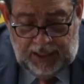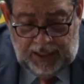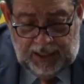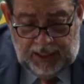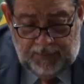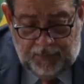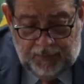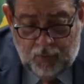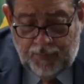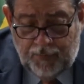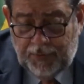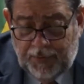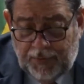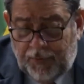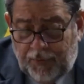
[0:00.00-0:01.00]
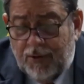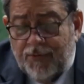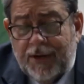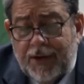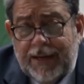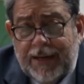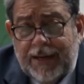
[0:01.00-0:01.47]
And for over
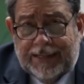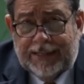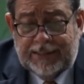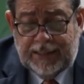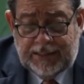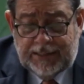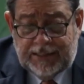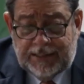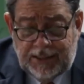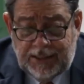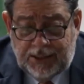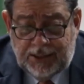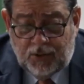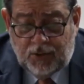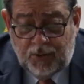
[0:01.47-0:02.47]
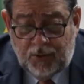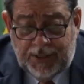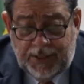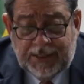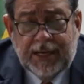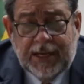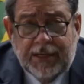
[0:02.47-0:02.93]
300 years since
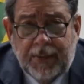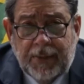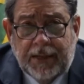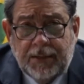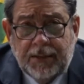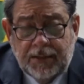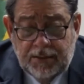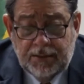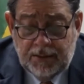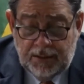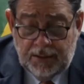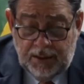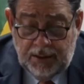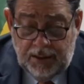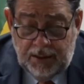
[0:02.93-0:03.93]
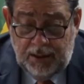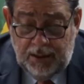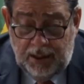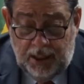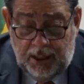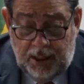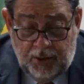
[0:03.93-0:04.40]
colonial settlement,
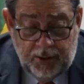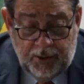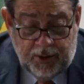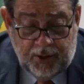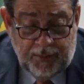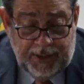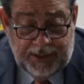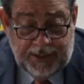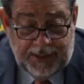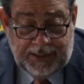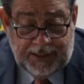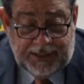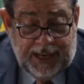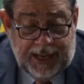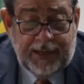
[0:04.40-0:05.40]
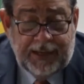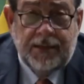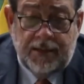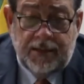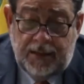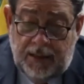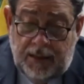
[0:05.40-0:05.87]
our Caribbean has had
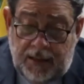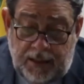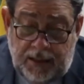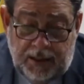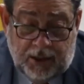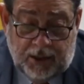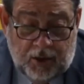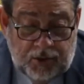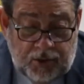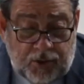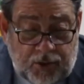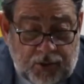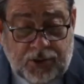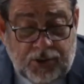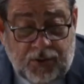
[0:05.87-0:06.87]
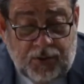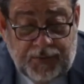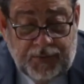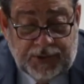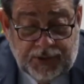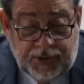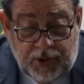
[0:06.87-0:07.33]
the contours of
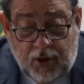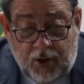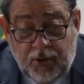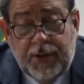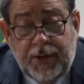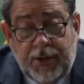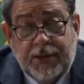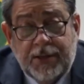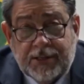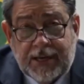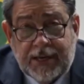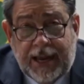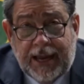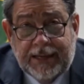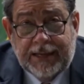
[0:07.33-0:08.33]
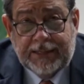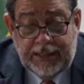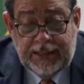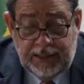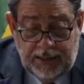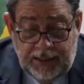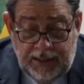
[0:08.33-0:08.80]
its economy and
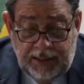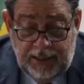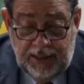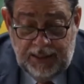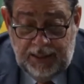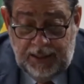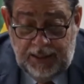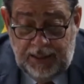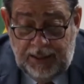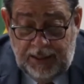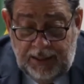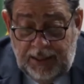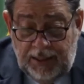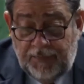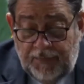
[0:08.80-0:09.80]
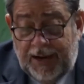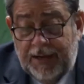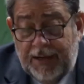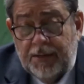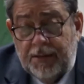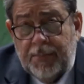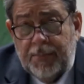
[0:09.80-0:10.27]
society
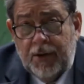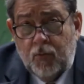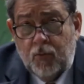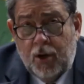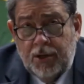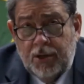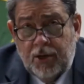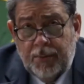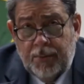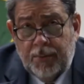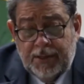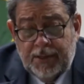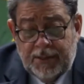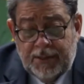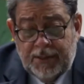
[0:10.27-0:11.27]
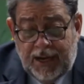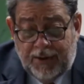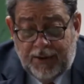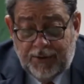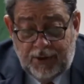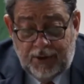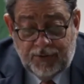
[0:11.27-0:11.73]
defined by one dominant
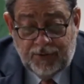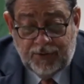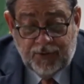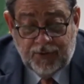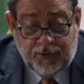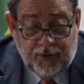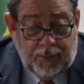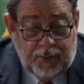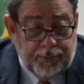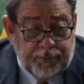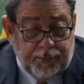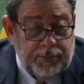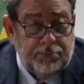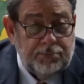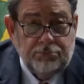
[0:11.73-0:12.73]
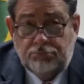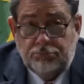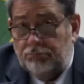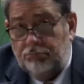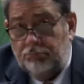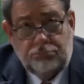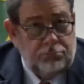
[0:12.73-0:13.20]
agricultural crop:
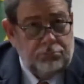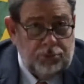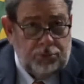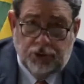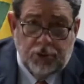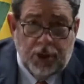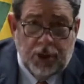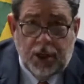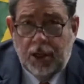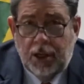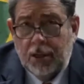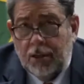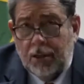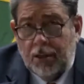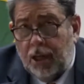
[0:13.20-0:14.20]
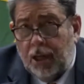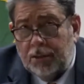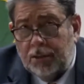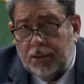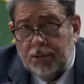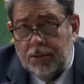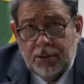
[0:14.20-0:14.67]
sugar,
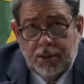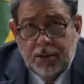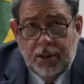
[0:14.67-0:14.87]
cotton,